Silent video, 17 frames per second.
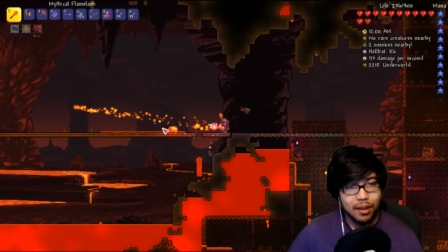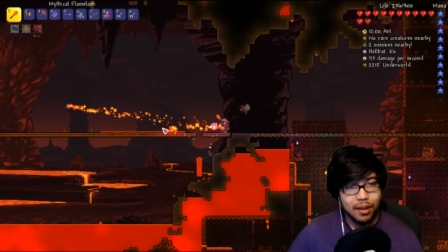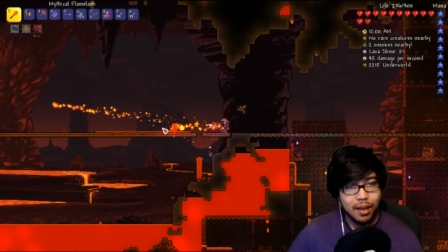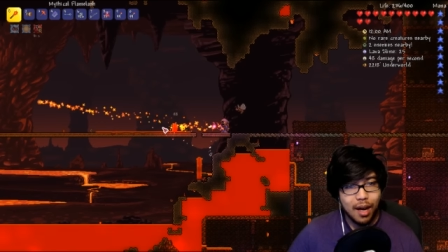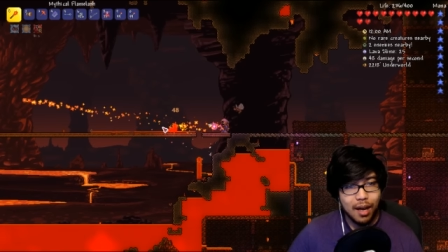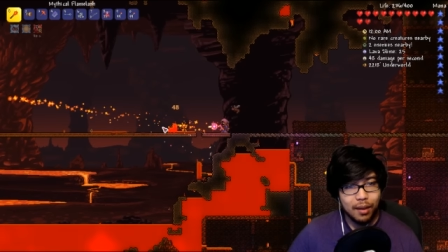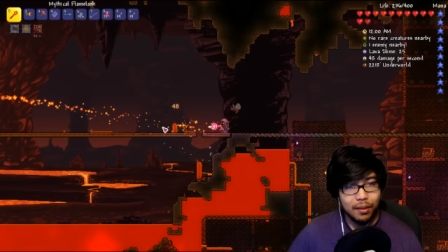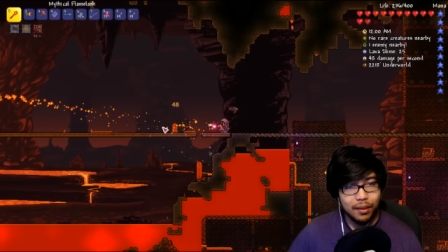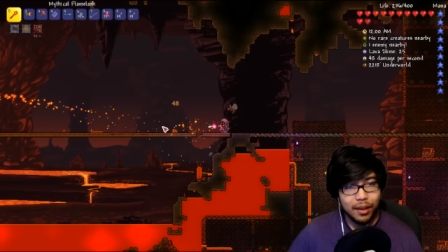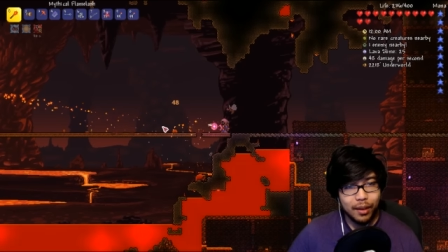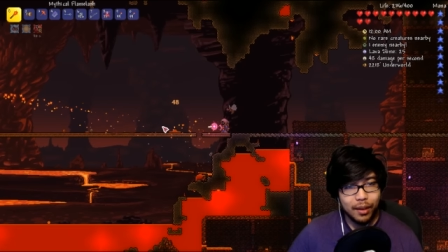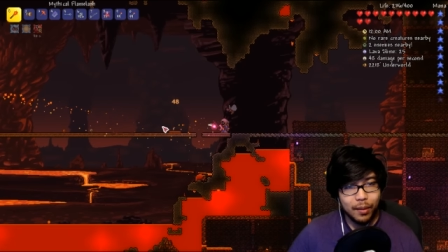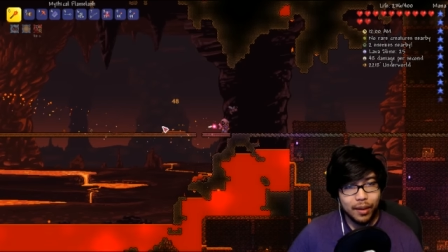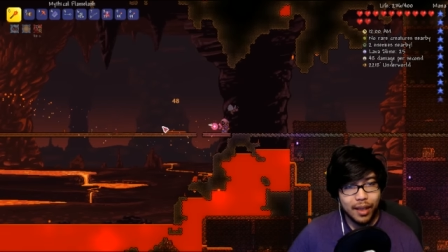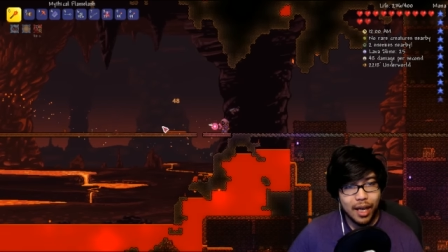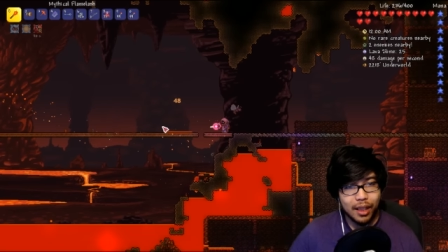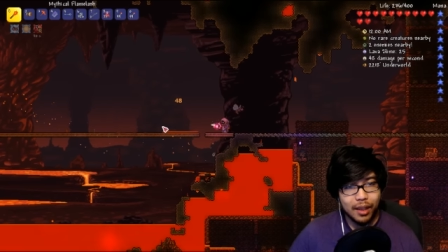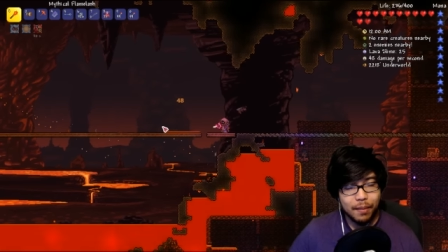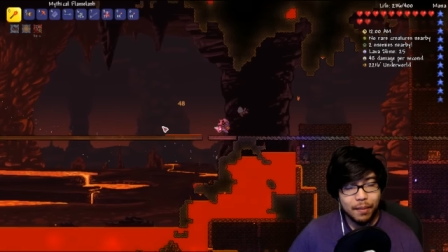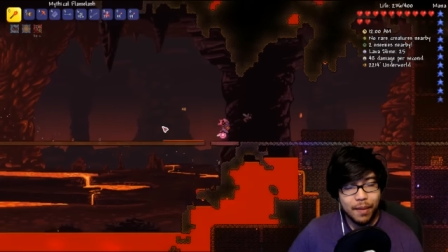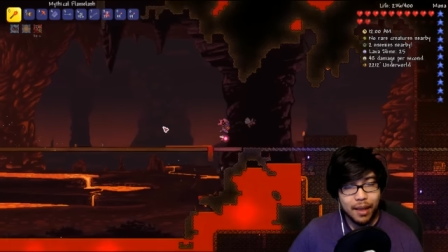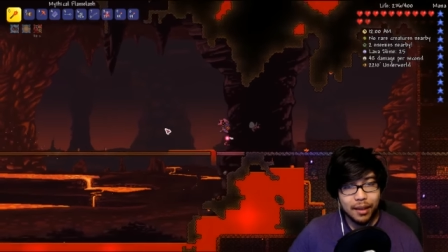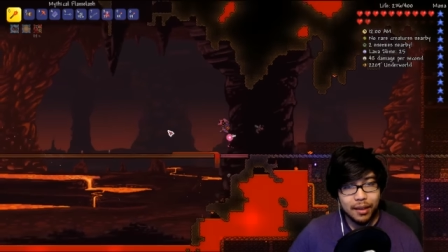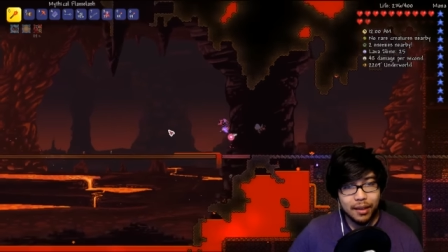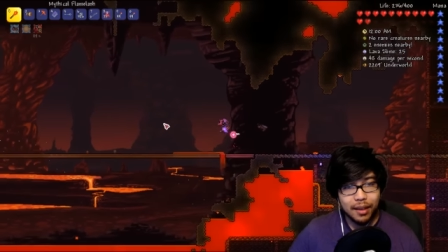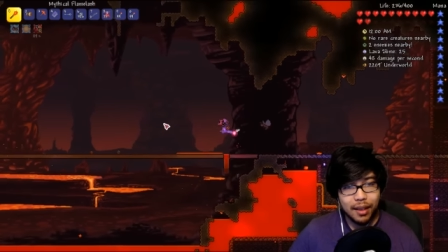I don't think we could actually make
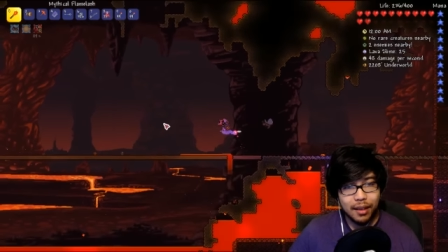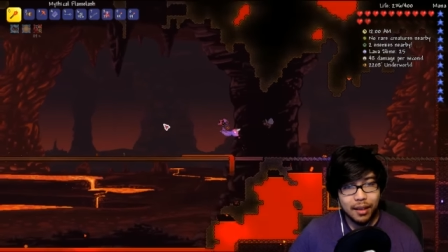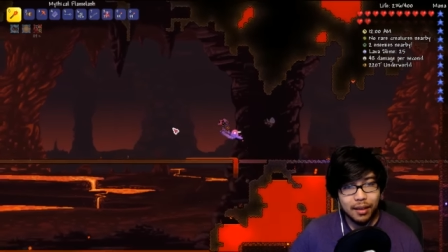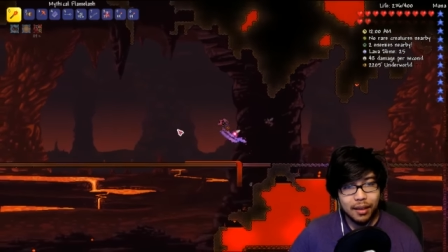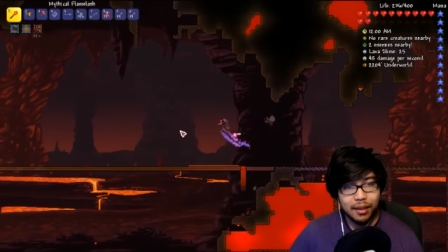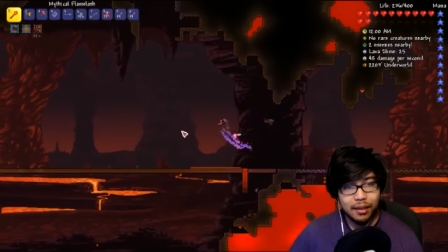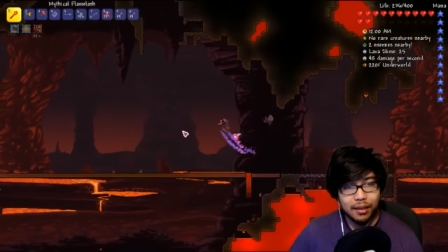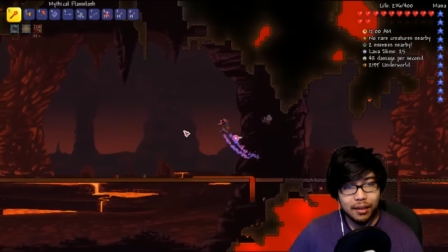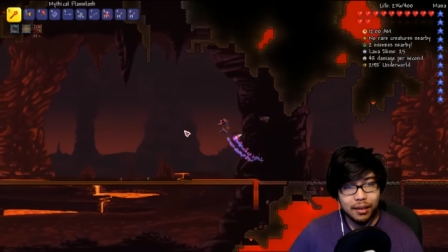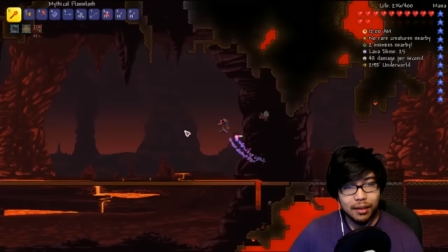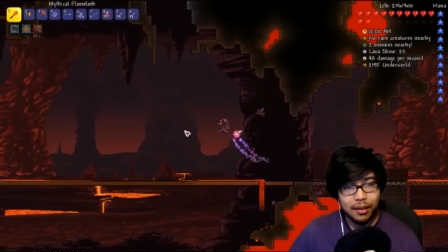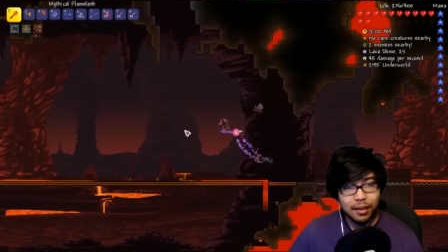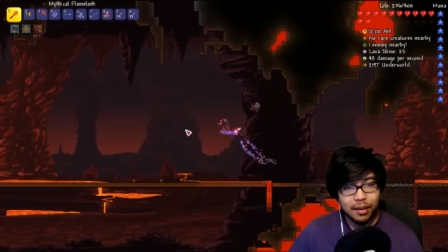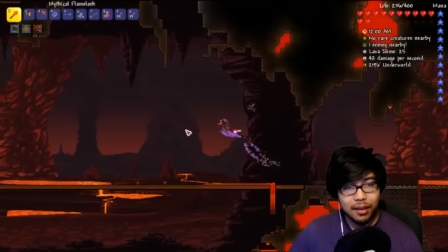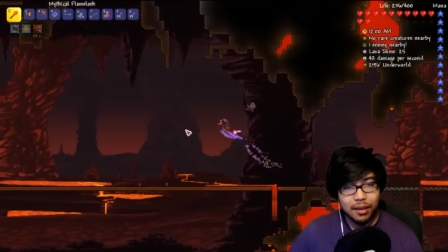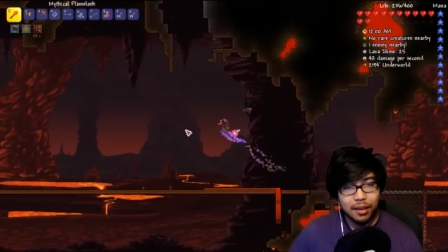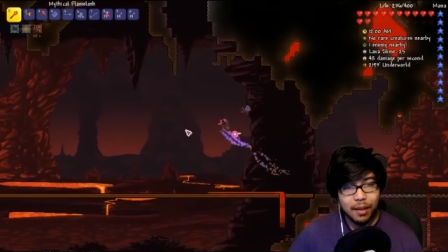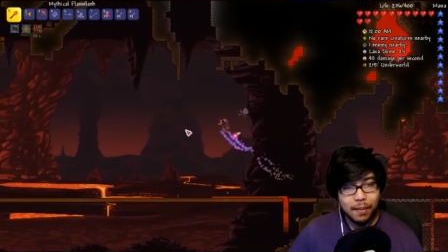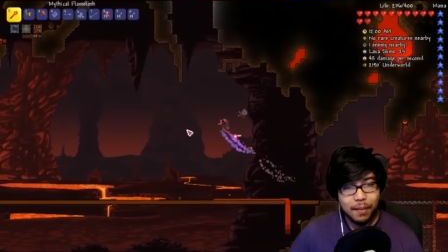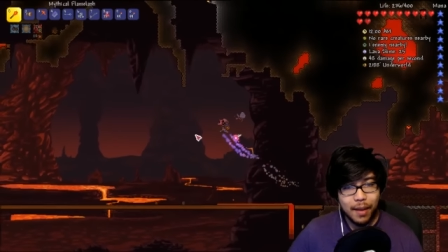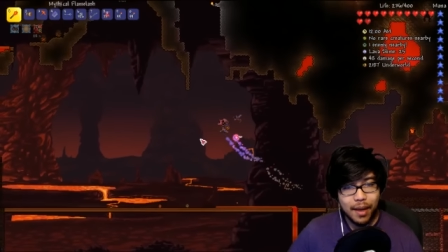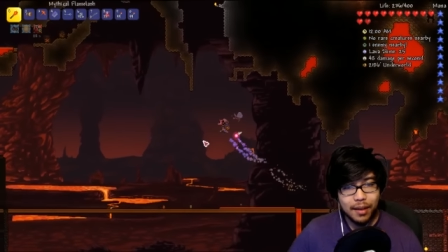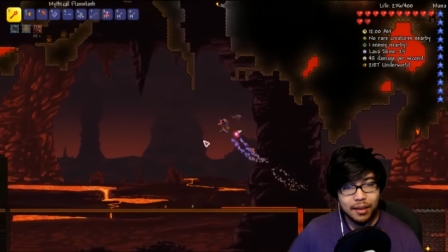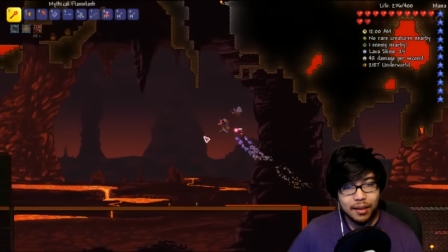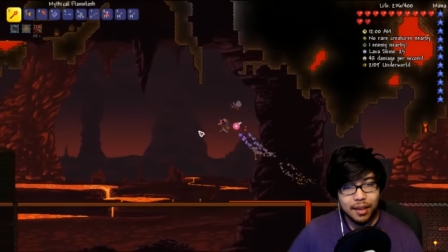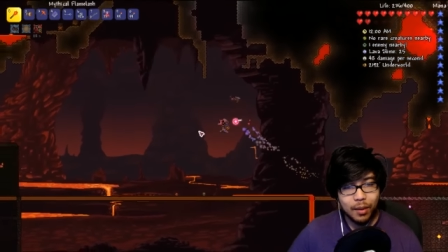this anything
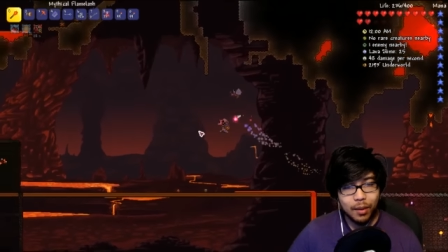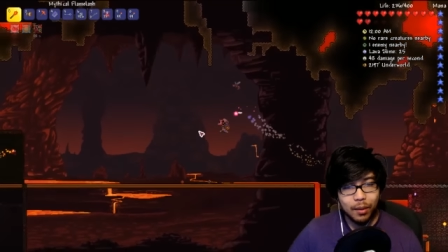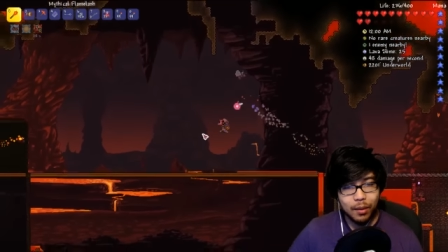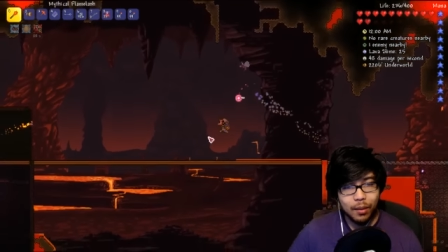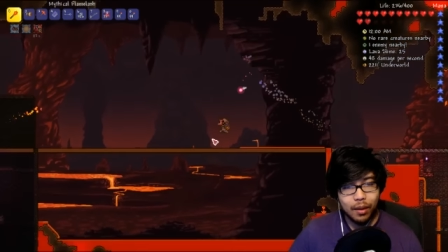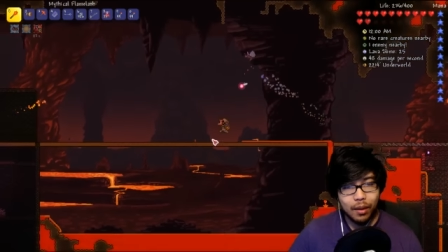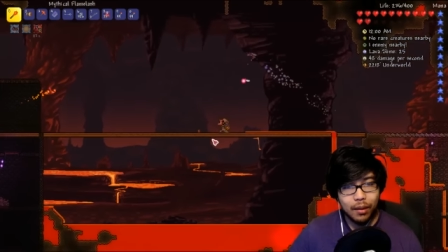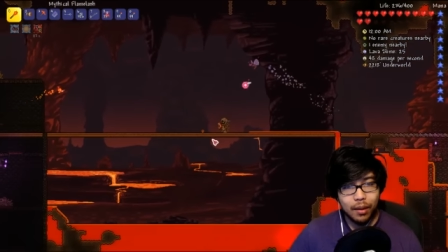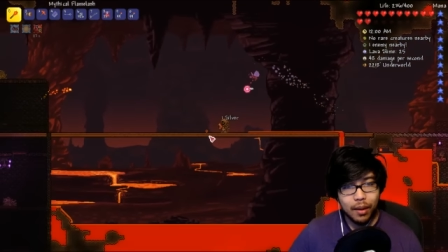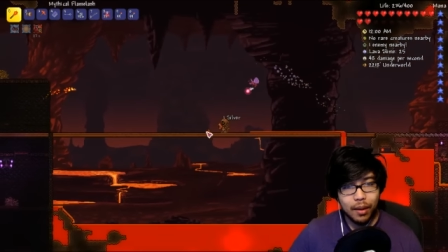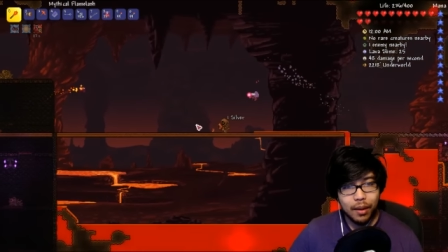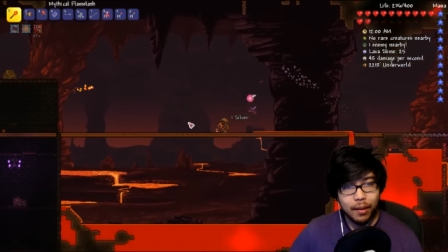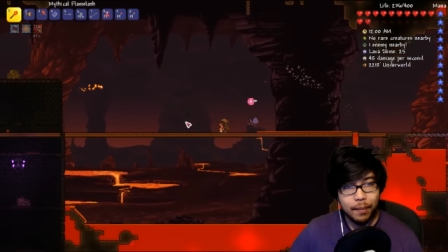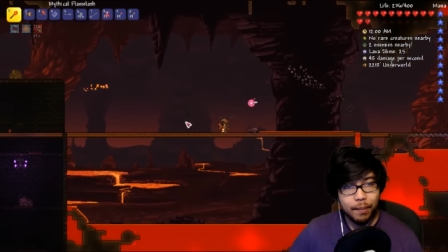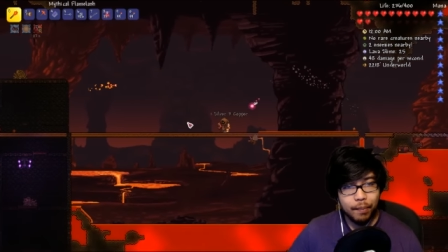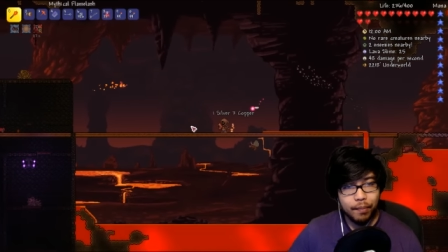amazing that we want, right?